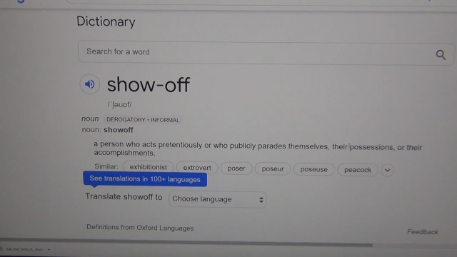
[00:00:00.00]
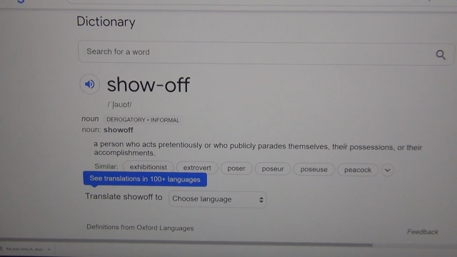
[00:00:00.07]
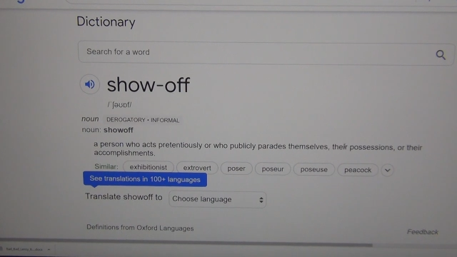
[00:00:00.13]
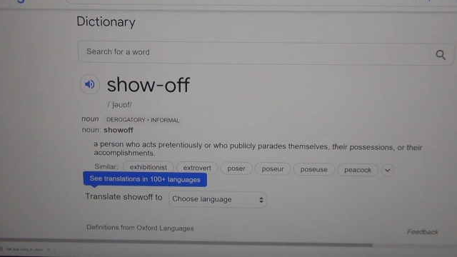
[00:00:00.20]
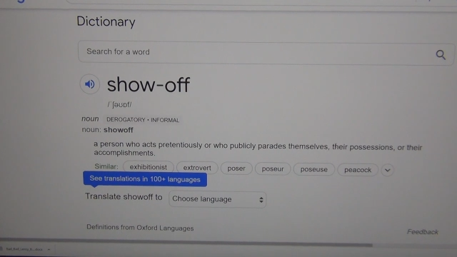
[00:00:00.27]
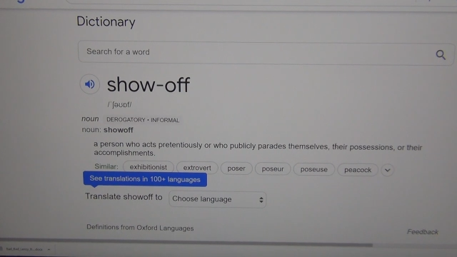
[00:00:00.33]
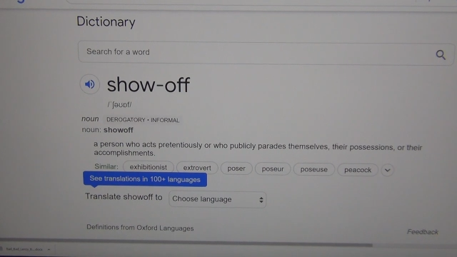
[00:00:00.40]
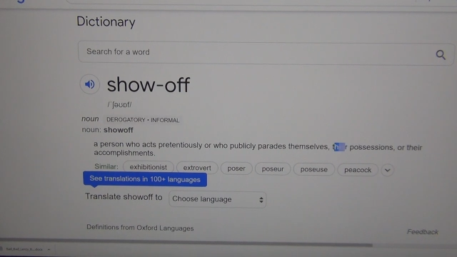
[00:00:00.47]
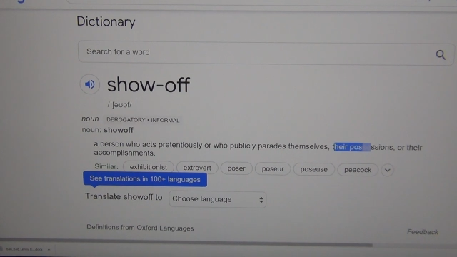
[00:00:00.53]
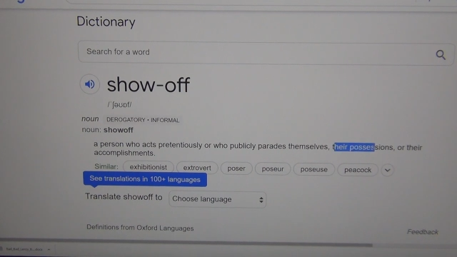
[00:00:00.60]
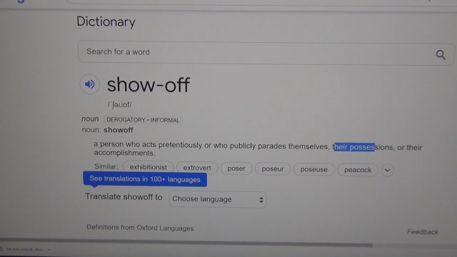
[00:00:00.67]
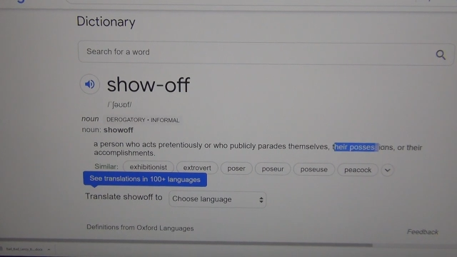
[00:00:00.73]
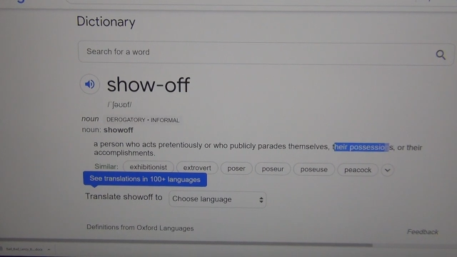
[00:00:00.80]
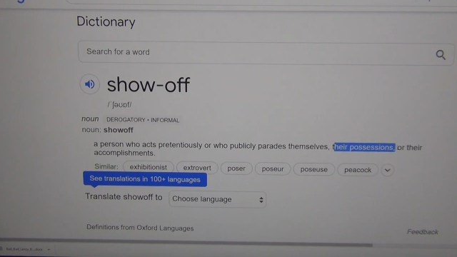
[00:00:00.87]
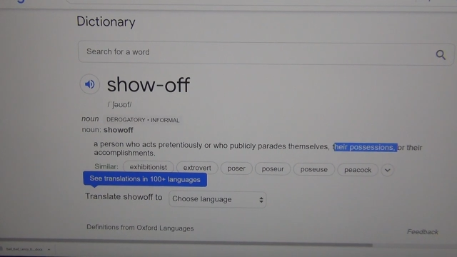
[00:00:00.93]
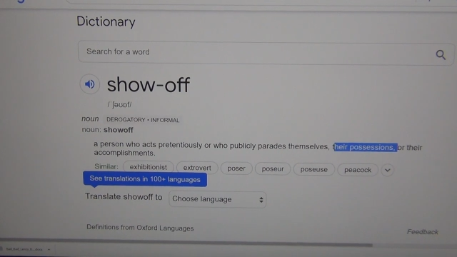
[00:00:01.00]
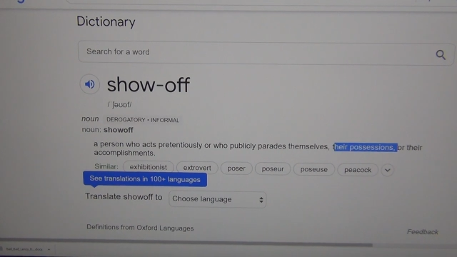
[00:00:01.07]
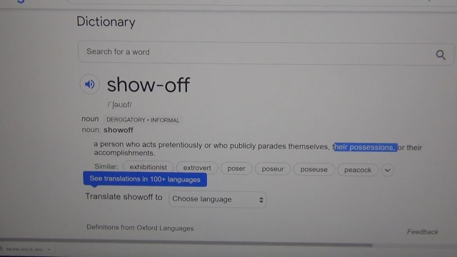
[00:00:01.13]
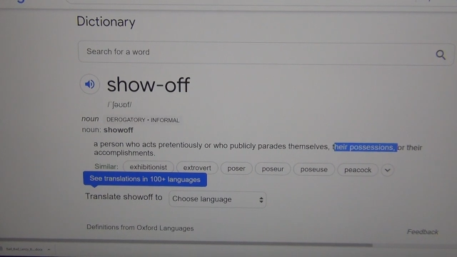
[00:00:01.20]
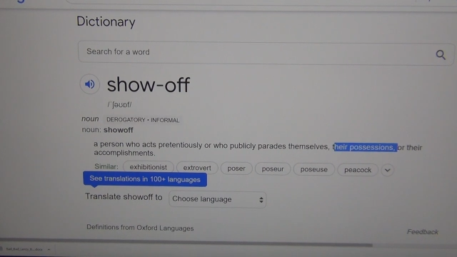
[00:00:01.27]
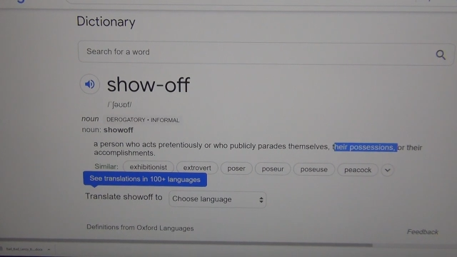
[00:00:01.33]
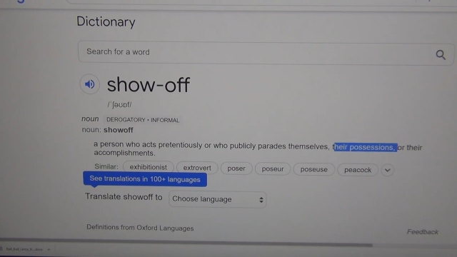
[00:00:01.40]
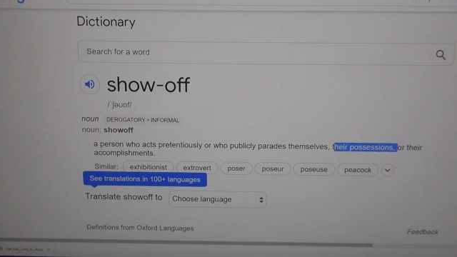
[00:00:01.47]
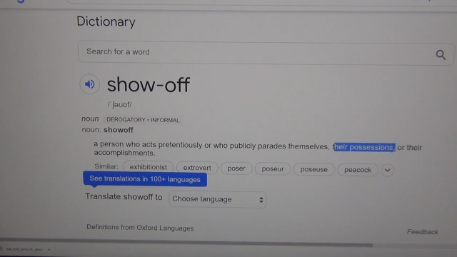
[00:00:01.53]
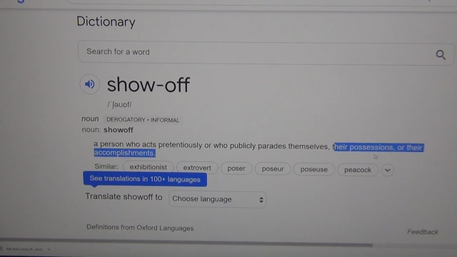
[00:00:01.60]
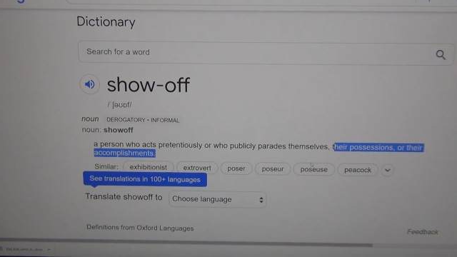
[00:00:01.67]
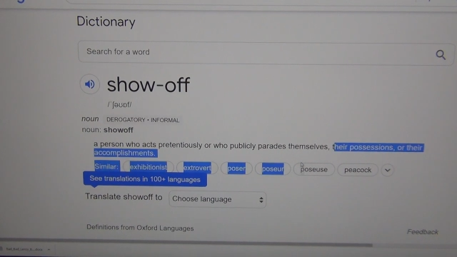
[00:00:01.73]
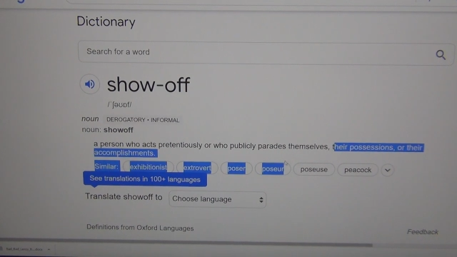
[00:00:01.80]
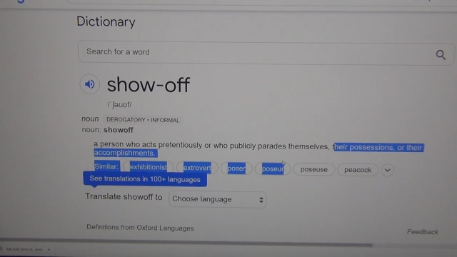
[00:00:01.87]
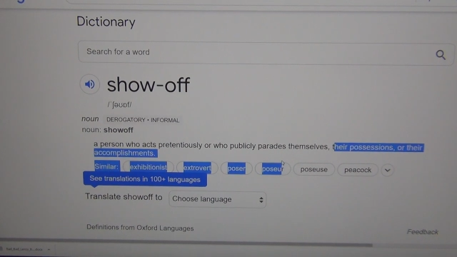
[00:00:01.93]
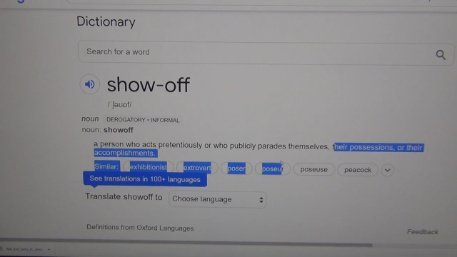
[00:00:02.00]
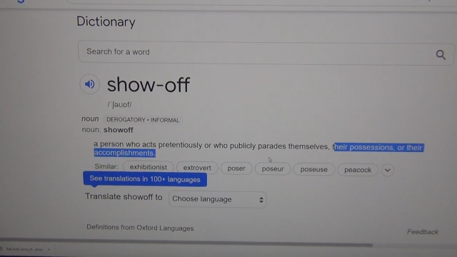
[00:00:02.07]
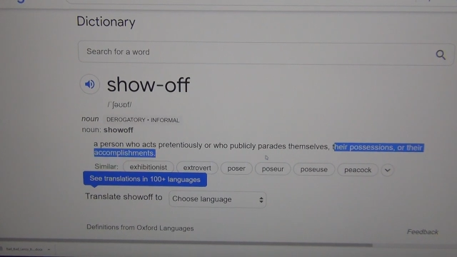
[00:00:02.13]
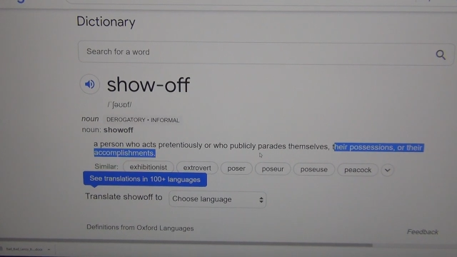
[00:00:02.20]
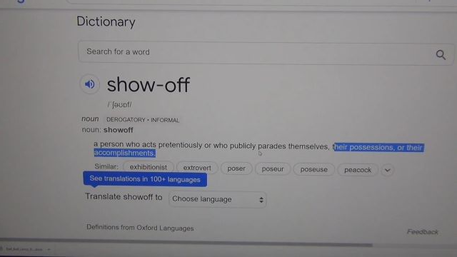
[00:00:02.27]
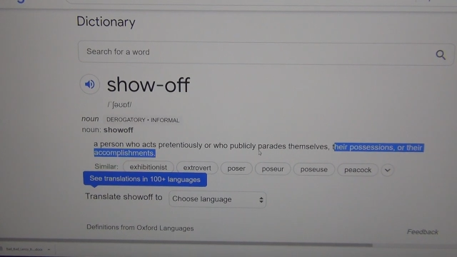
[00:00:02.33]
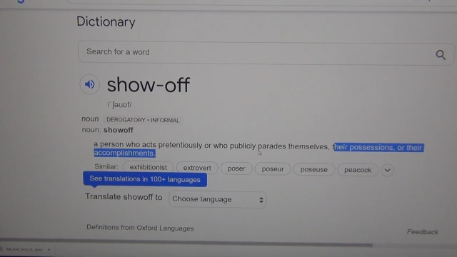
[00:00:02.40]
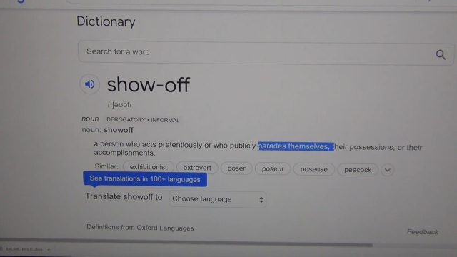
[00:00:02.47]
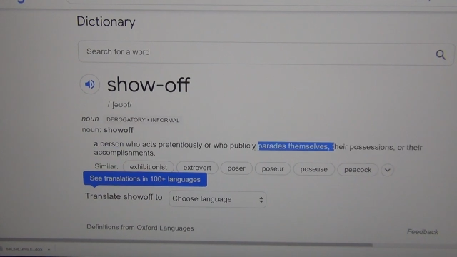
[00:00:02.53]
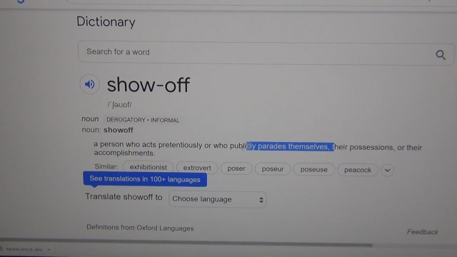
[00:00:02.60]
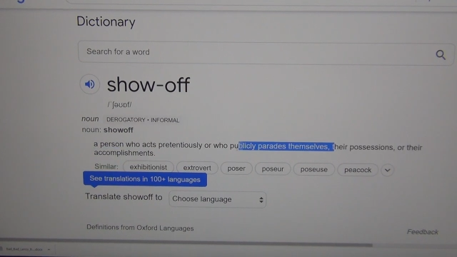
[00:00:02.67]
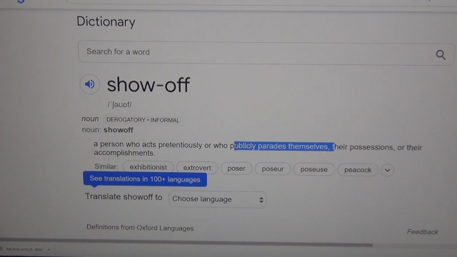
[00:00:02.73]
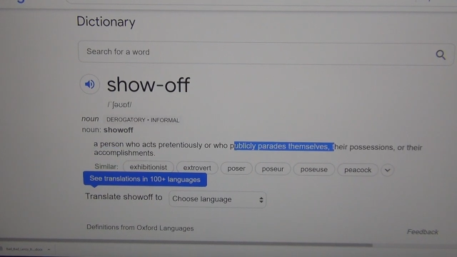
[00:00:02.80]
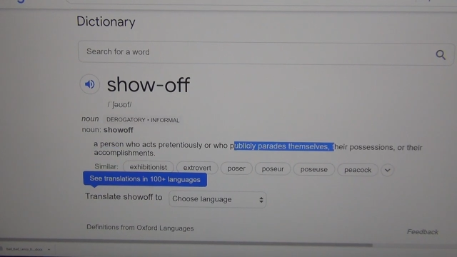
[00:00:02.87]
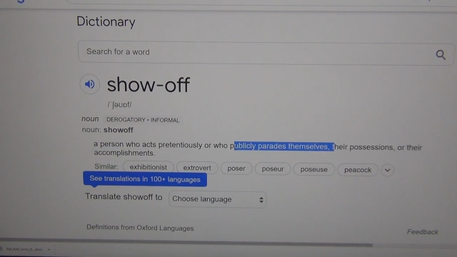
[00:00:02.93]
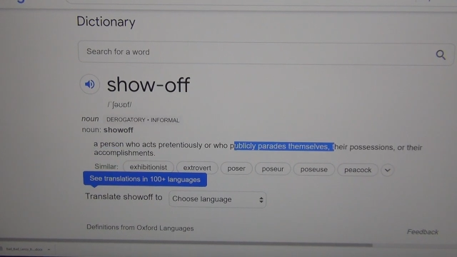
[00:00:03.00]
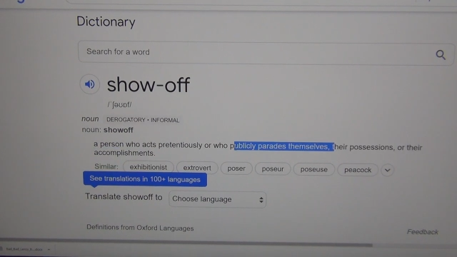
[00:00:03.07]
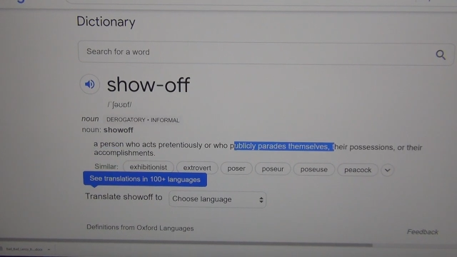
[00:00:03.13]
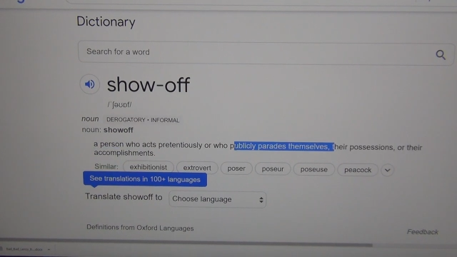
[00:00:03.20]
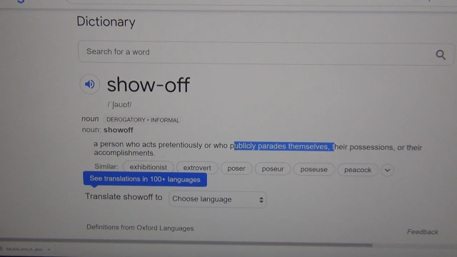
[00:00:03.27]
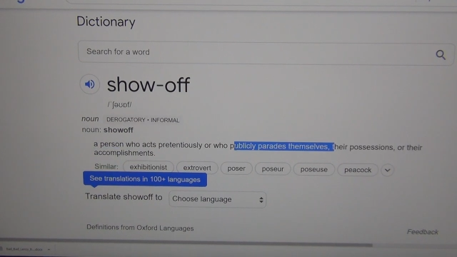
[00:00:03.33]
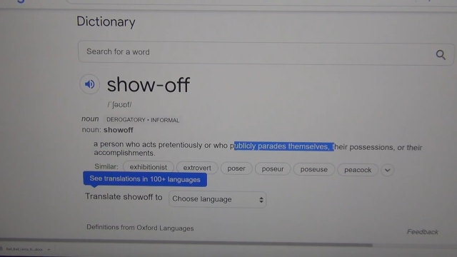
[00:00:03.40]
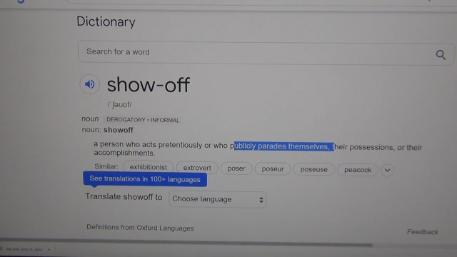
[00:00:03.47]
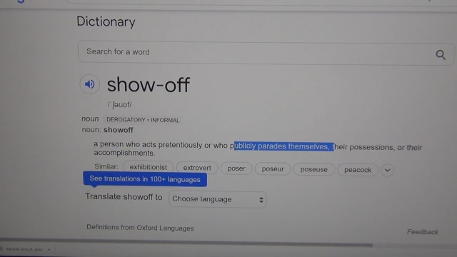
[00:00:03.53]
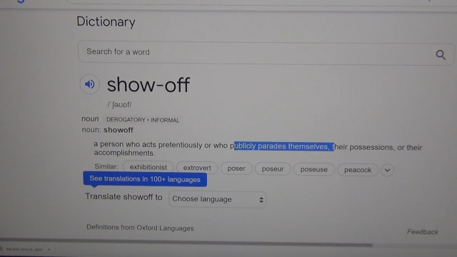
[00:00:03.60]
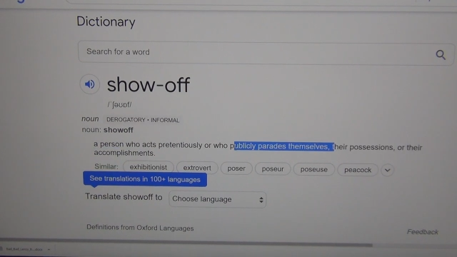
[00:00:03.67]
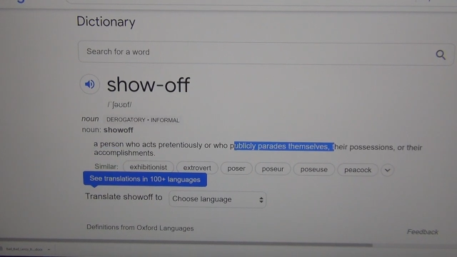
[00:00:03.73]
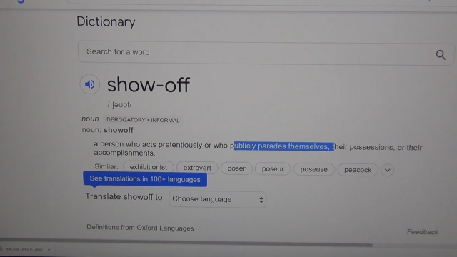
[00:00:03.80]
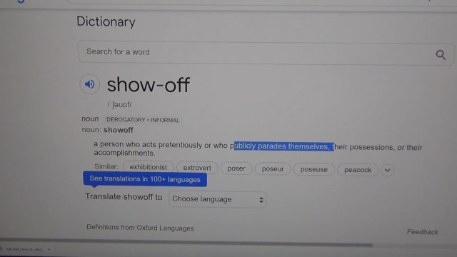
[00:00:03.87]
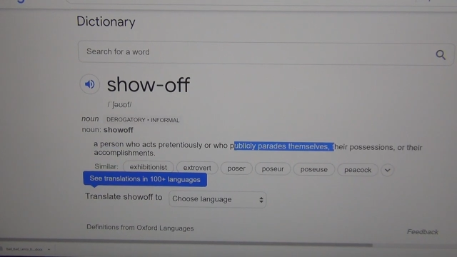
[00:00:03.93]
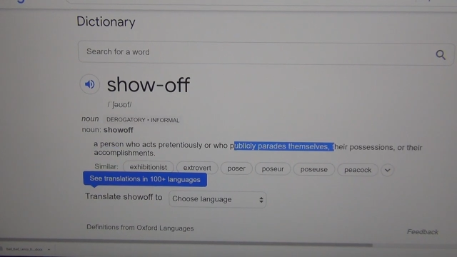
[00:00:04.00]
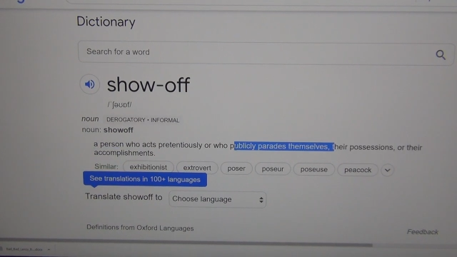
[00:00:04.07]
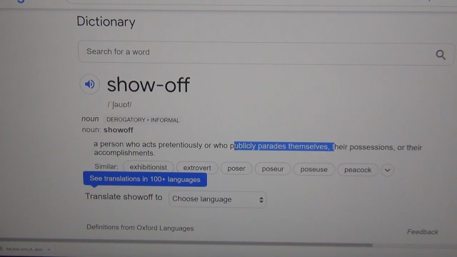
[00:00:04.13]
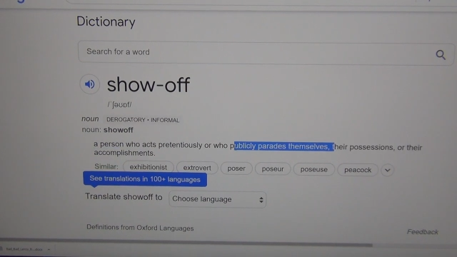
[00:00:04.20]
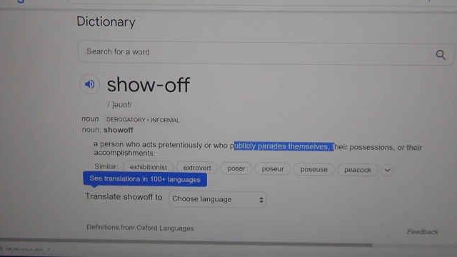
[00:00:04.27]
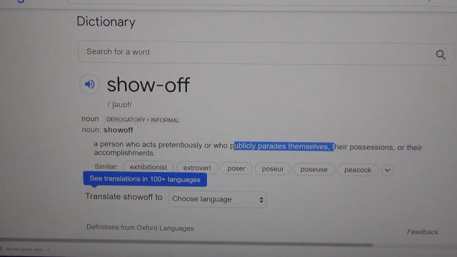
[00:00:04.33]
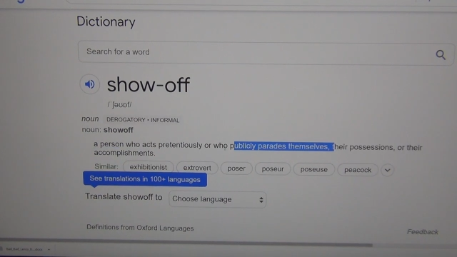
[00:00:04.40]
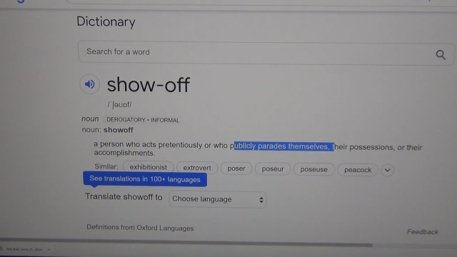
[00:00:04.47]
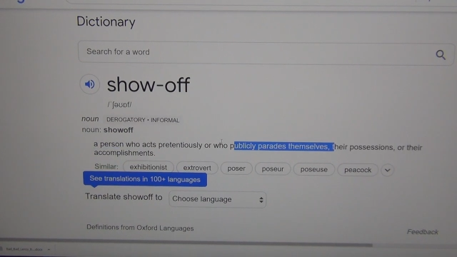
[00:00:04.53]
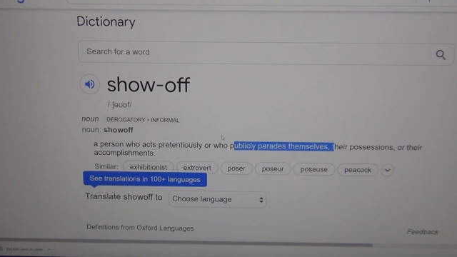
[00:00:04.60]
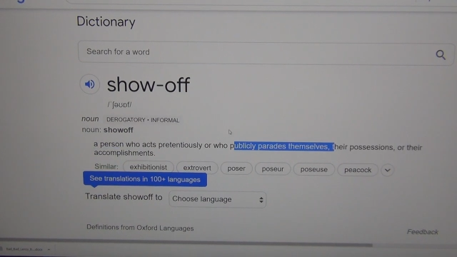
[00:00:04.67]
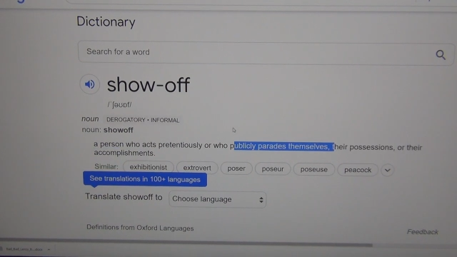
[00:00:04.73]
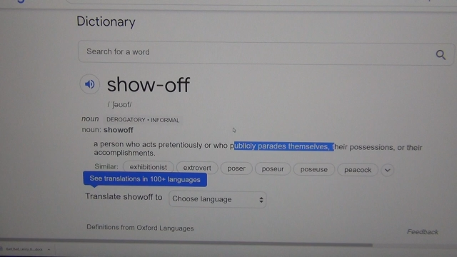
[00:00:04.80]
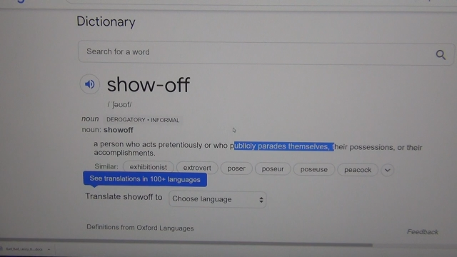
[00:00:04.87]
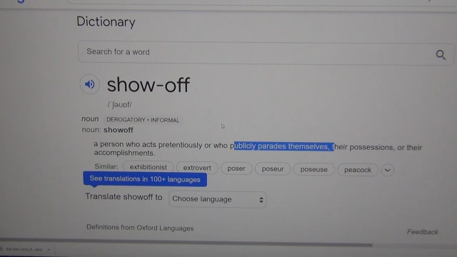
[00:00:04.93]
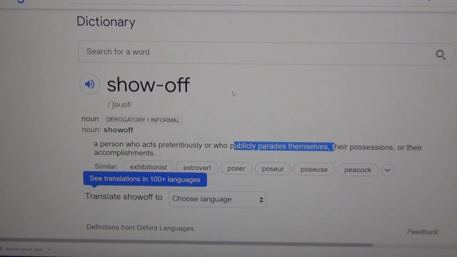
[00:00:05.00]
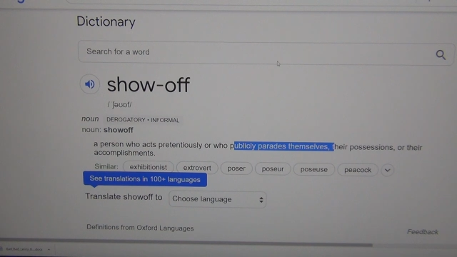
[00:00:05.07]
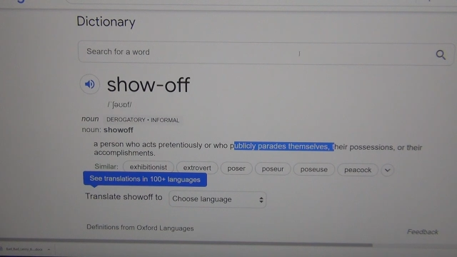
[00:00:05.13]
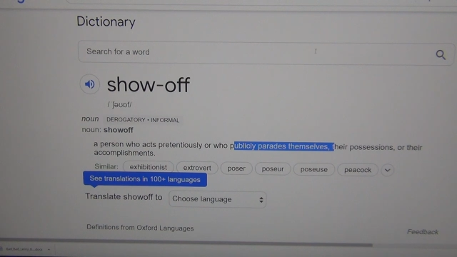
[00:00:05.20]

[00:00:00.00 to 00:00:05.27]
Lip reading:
Nobody's mouth can be seen.